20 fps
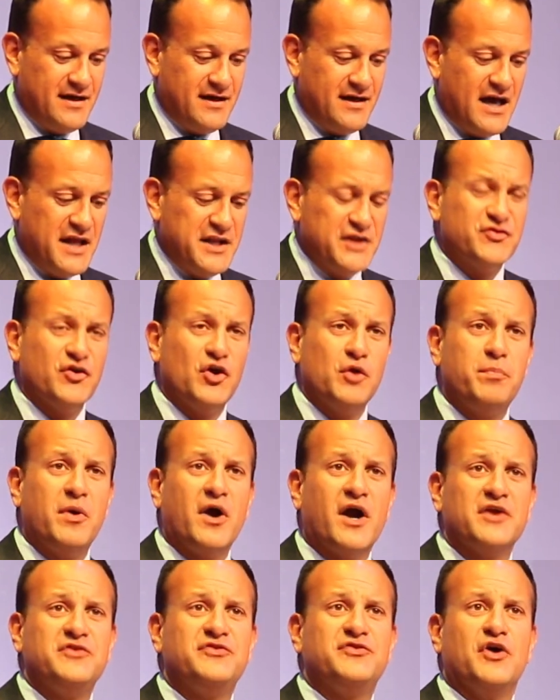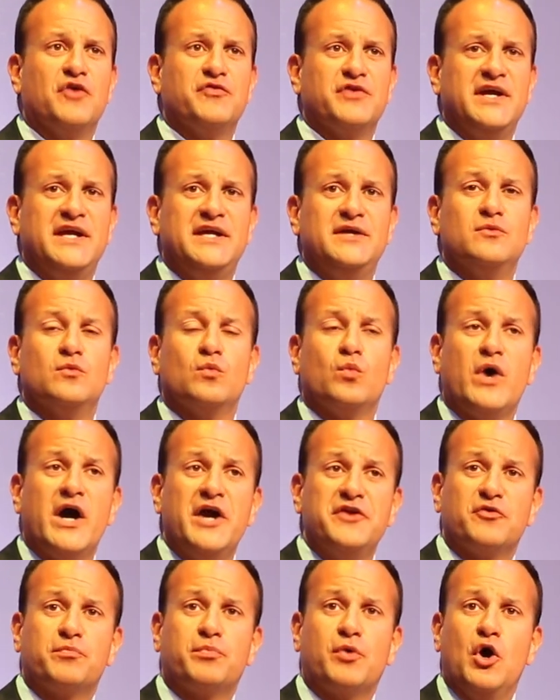And it's all part of a
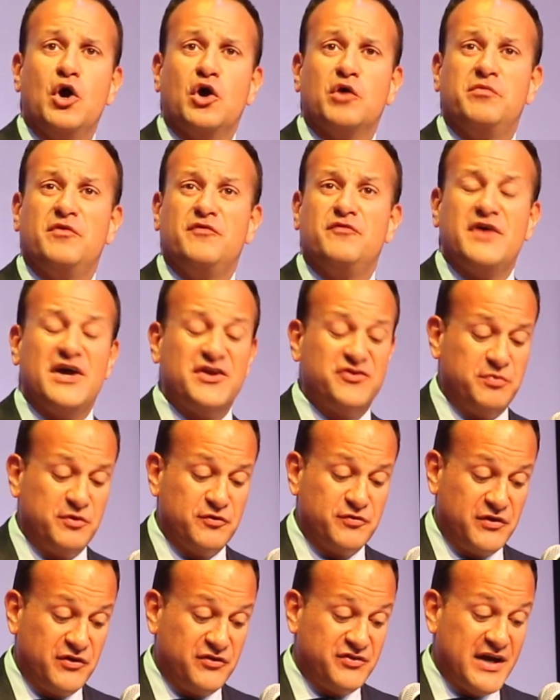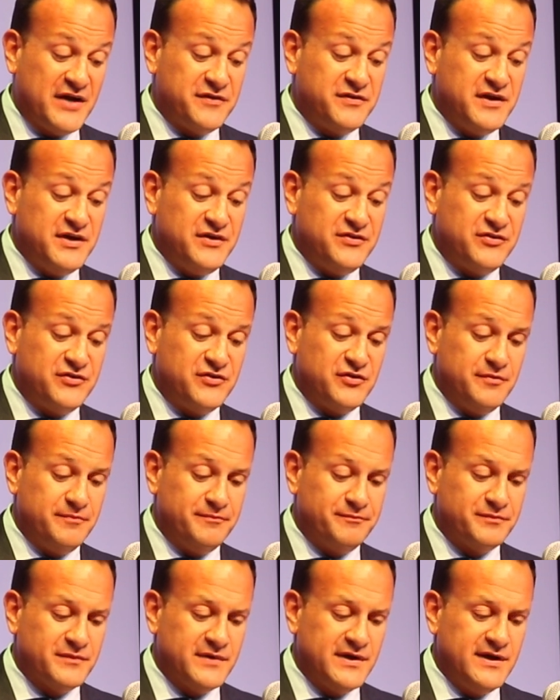wider programme of investment for the South East.
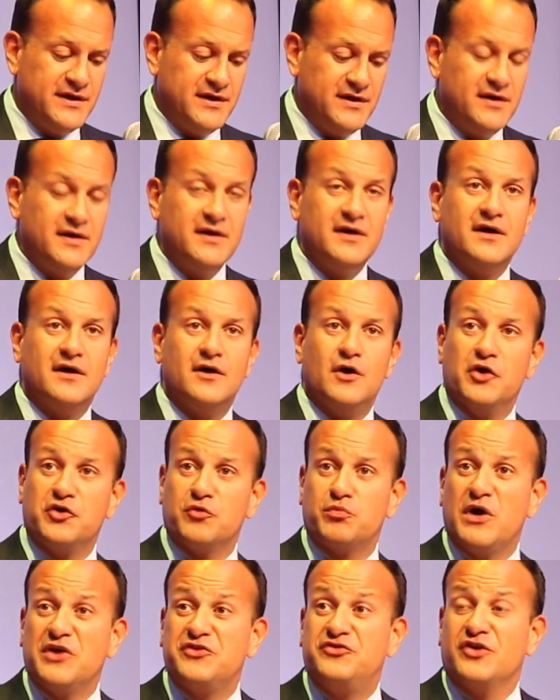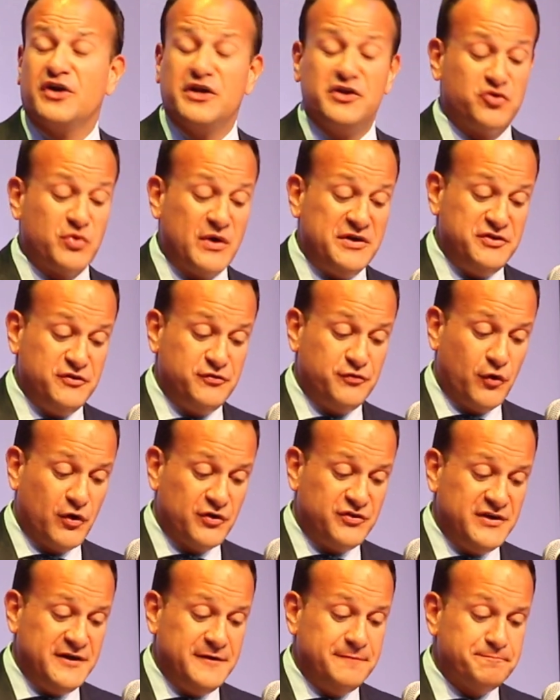Under Project Ireland
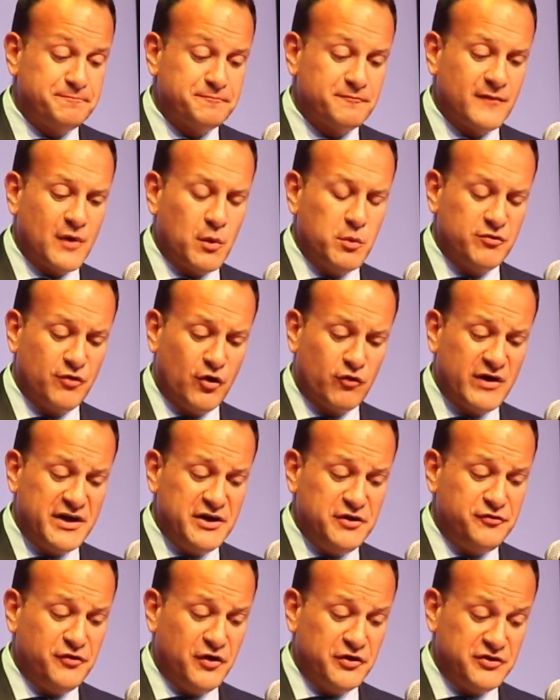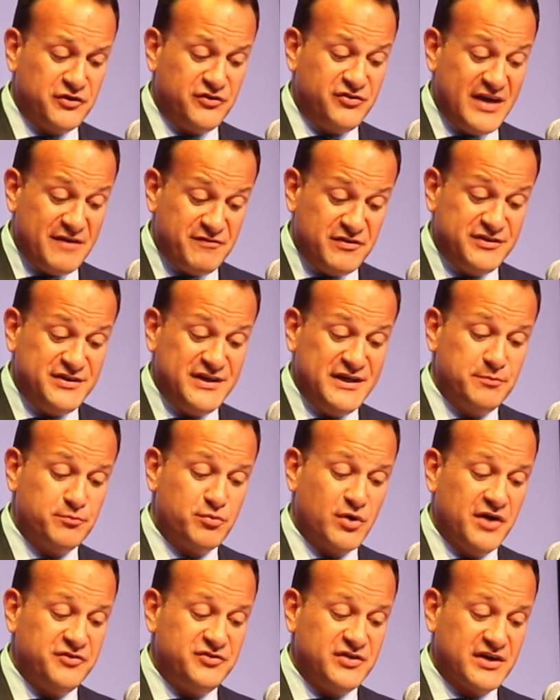2040, we've already funded 17
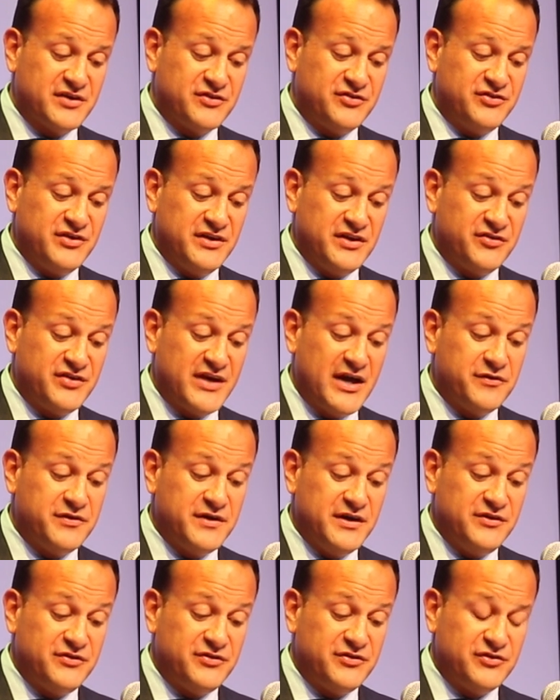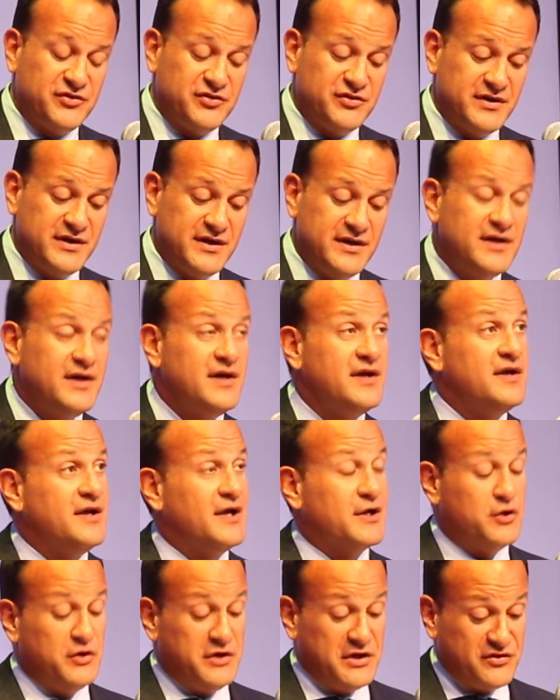projects in the South East,
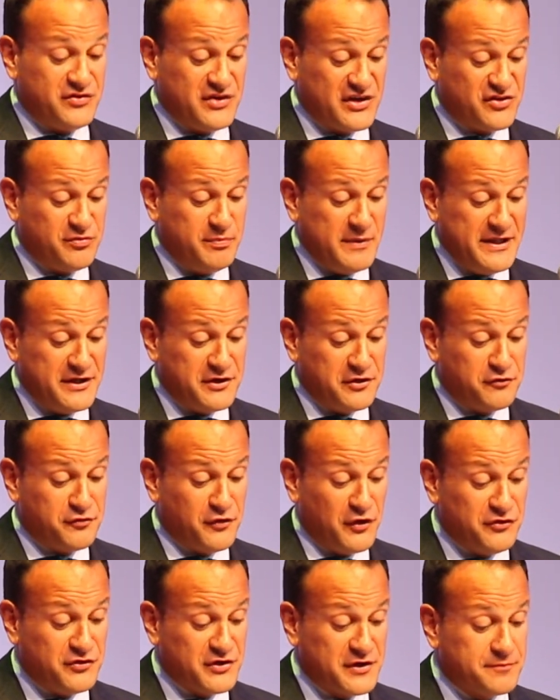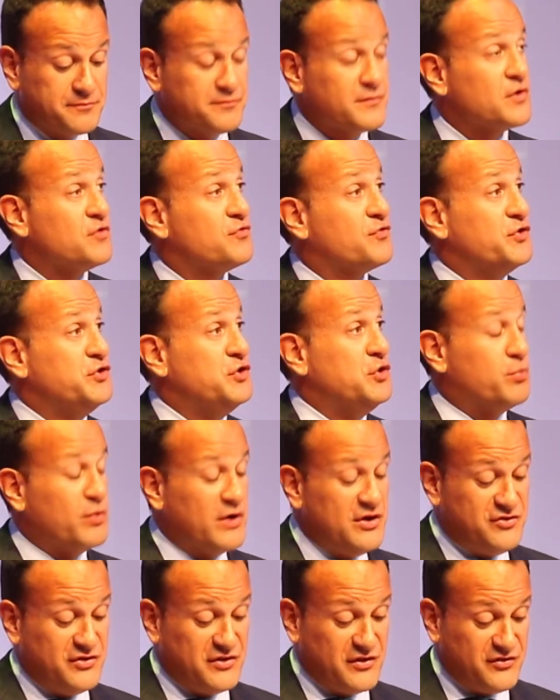including 6 million in funding for a new
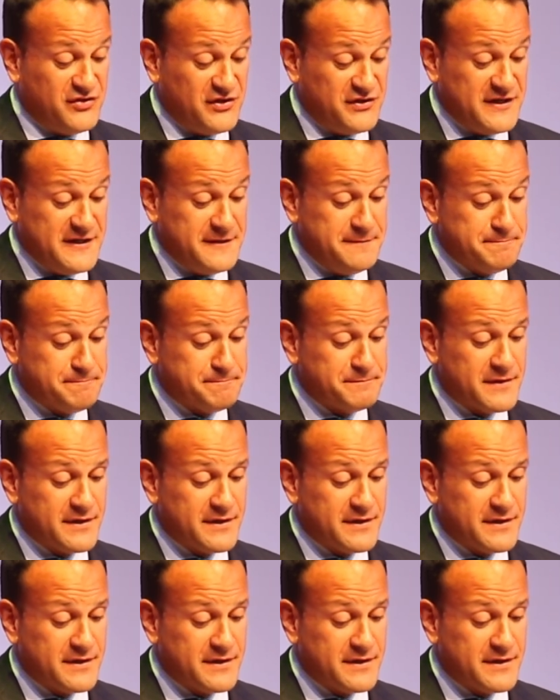bridge in the city,